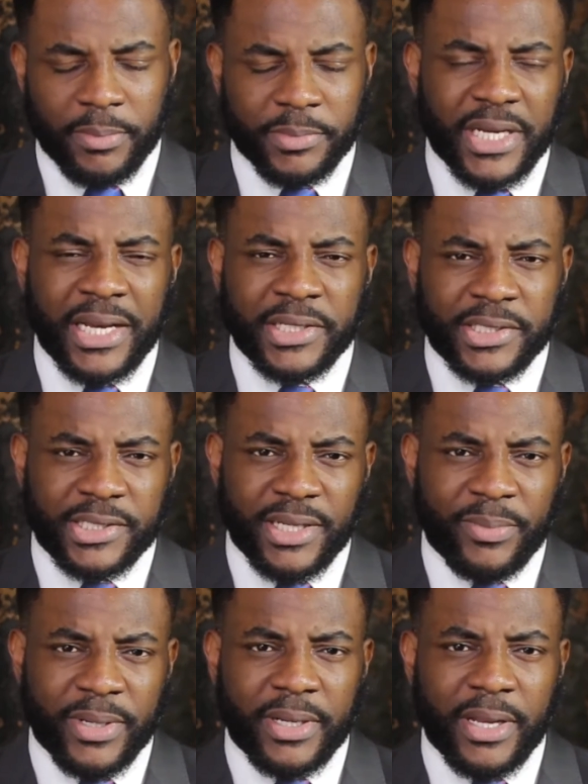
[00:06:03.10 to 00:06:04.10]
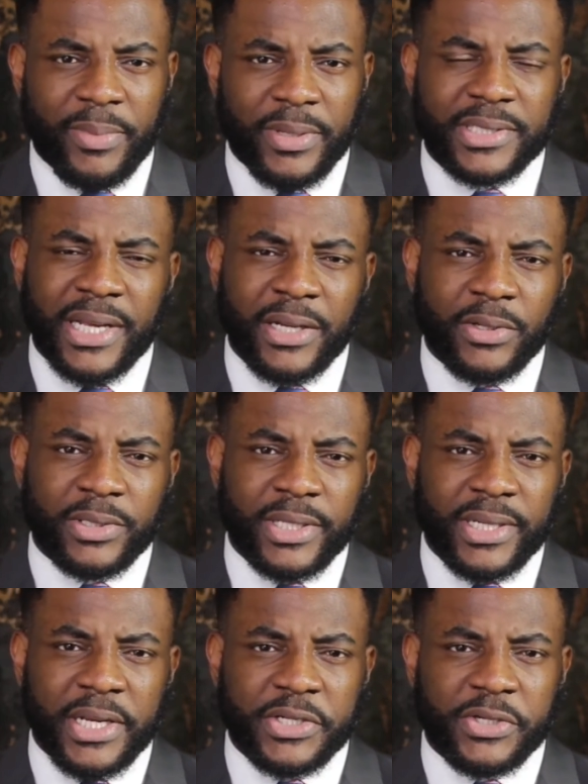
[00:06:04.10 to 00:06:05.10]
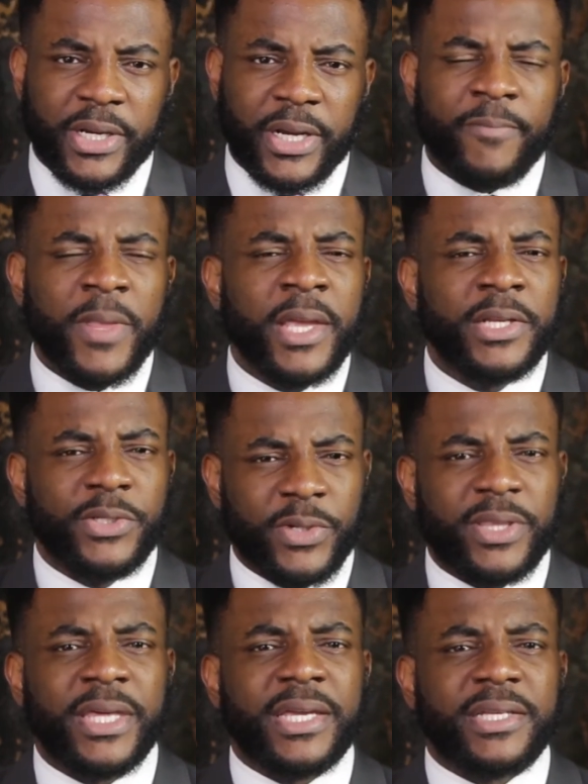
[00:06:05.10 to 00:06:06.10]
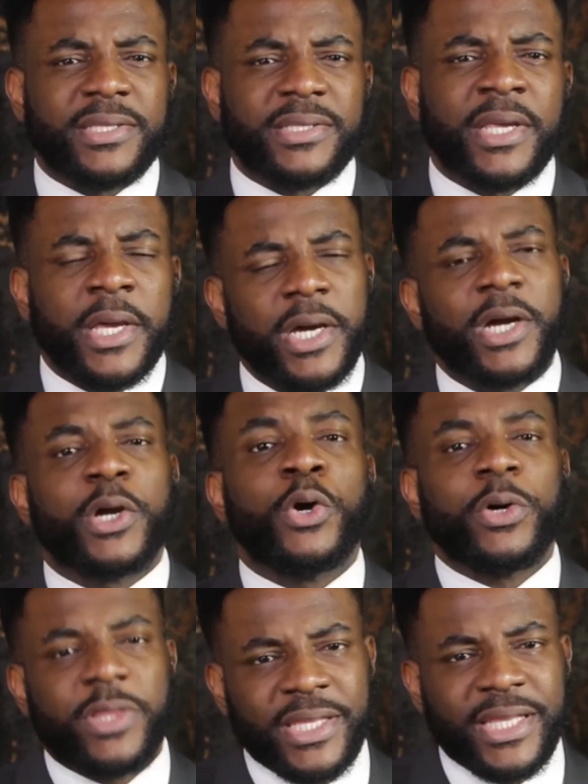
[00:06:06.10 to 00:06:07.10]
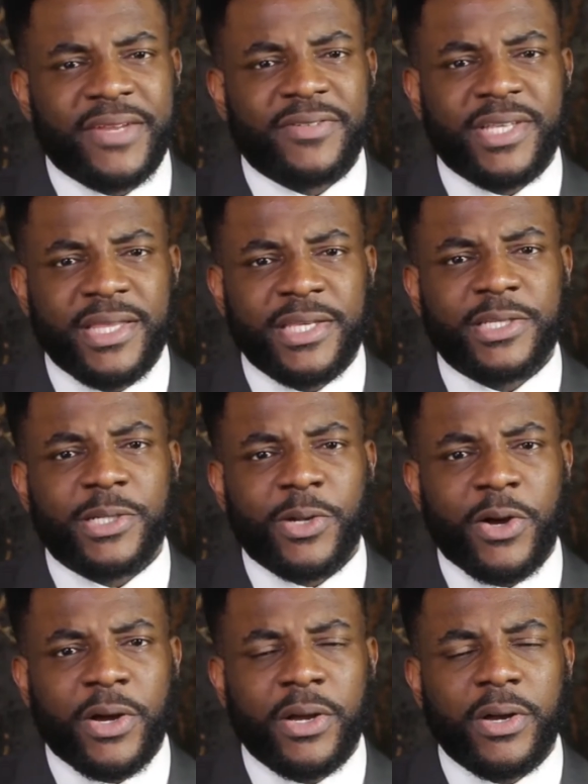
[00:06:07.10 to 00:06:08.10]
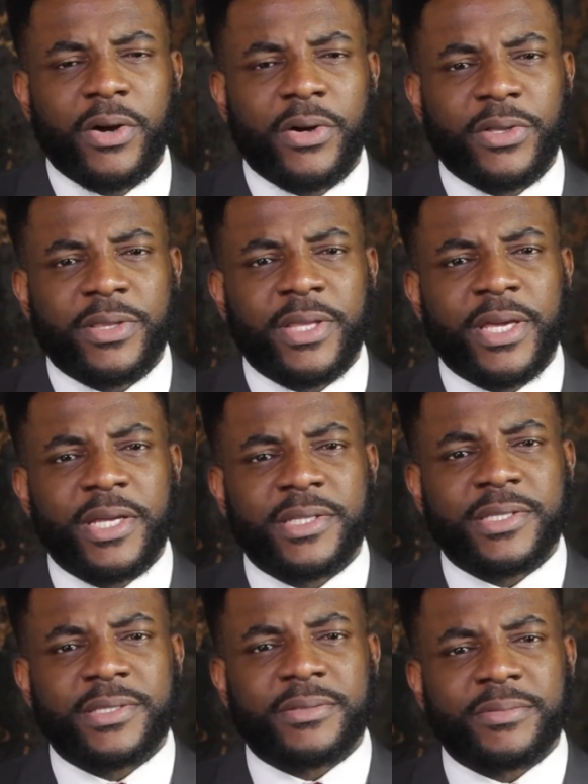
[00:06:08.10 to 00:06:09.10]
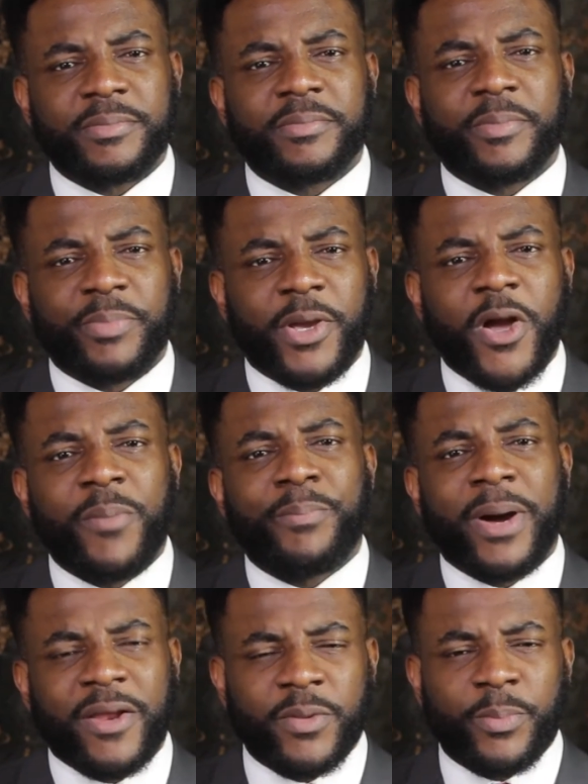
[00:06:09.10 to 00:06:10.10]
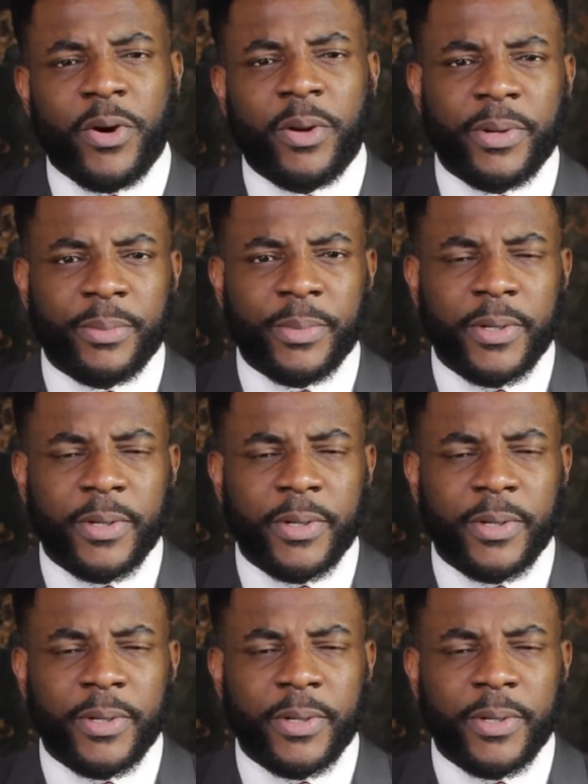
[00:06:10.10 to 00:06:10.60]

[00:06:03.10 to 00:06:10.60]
challenges have been tackled in Nigeria. Do you think it's a good thing that they've stayed this long, or you think it's become part of the problem?